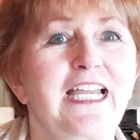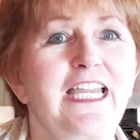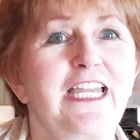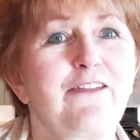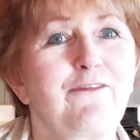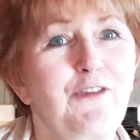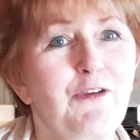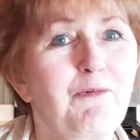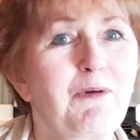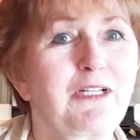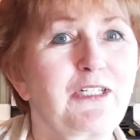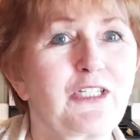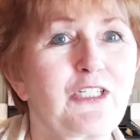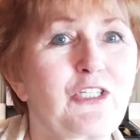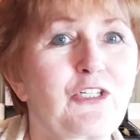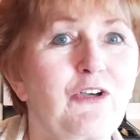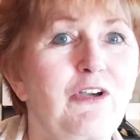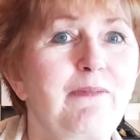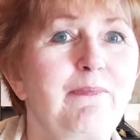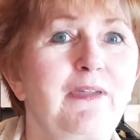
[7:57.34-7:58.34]
If you want to
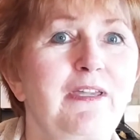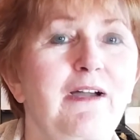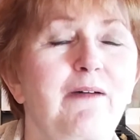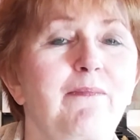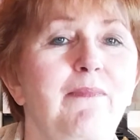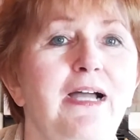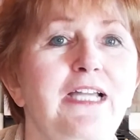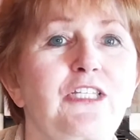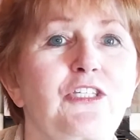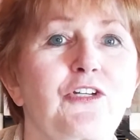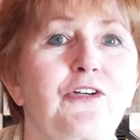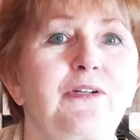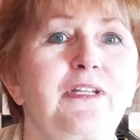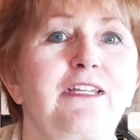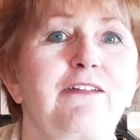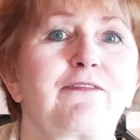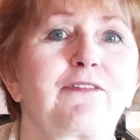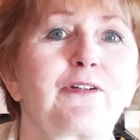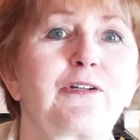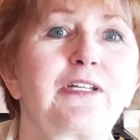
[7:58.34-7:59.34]
join me on my journey
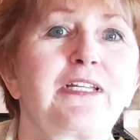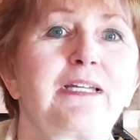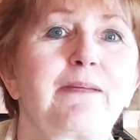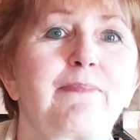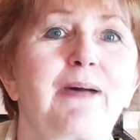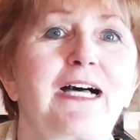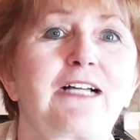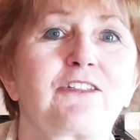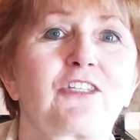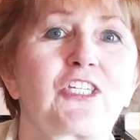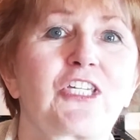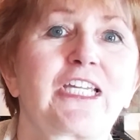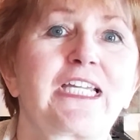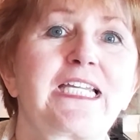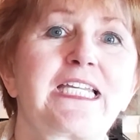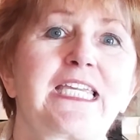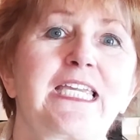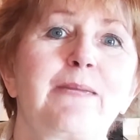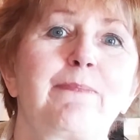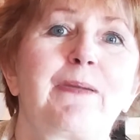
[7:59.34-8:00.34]
of learning about
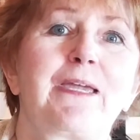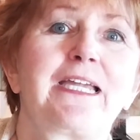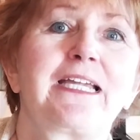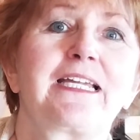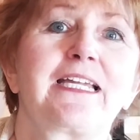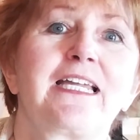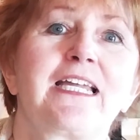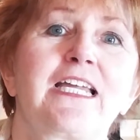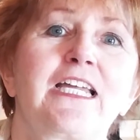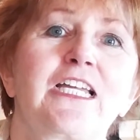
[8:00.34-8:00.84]
chicken keeping,